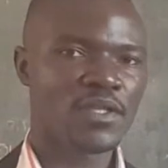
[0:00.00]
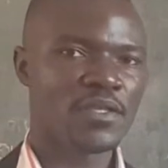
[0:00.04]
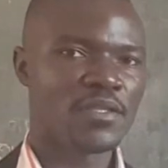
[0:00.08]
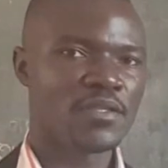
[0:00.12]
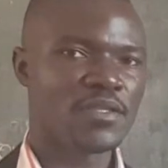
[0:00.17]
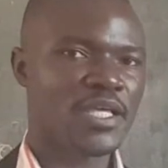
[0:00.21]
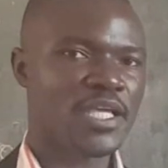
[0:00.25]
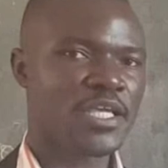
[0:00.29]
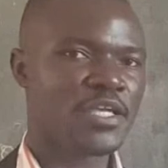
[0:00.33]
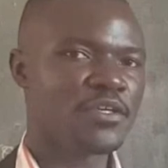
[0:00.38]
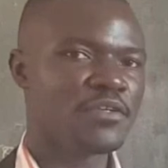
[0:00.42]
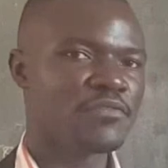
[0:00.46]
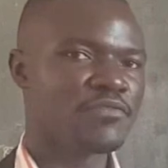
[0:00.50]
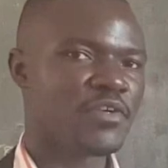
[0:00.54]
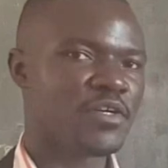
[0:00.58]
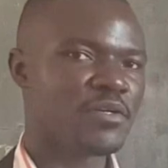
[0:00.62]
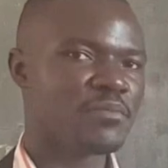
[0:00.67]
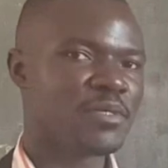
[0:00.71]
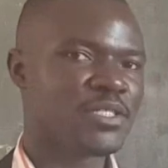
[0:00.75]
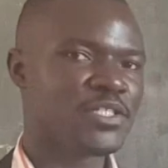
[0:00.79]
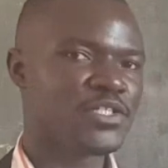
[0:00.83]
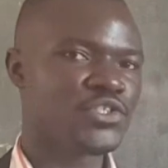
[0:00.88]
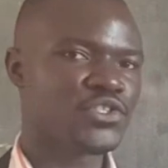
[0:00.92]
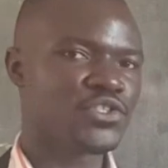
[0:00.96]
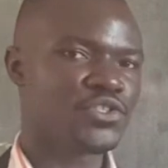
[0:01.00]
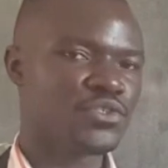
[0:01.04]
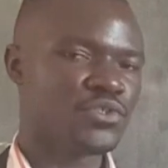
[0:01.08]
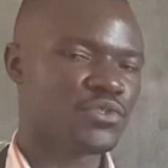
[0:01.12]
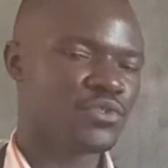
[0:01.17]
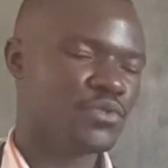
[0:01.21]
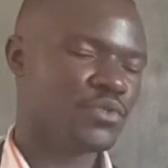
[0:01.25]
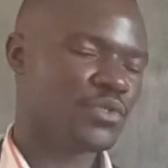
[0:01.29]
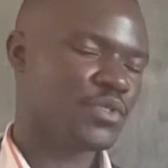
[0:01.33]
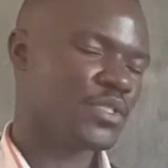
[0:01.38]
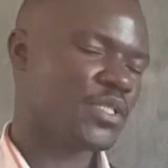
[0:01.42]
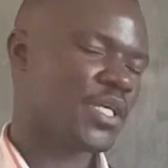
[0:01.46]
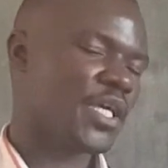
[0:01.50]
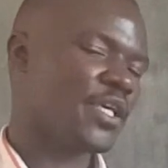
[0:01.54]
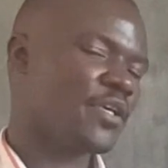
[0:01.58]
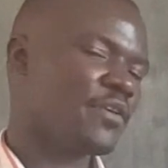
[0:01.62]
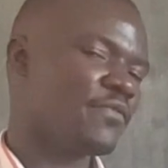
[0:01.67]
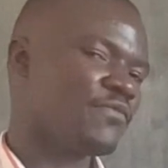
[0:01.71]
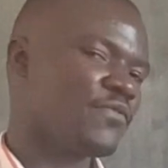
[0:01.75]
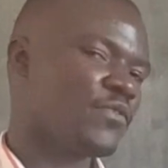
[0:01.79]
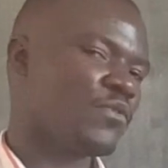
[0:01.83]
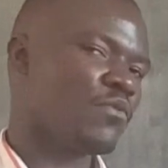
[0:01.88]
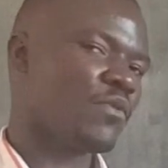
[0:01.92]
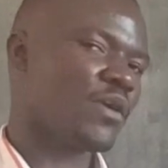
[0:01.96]
Thank you very much. Thank you
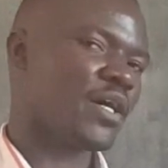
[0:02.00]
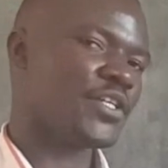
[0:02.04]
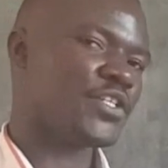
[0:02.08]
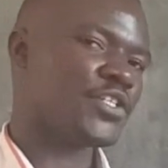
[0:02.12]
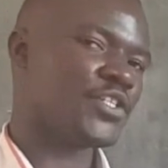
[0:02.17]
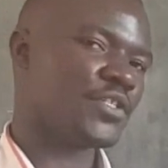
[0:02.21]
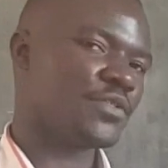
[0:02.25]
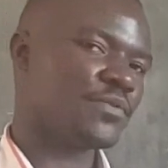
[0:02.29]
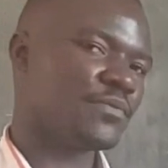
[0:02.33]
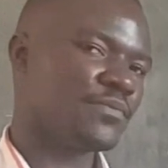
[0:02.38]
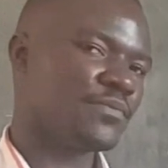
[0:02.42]
for watching.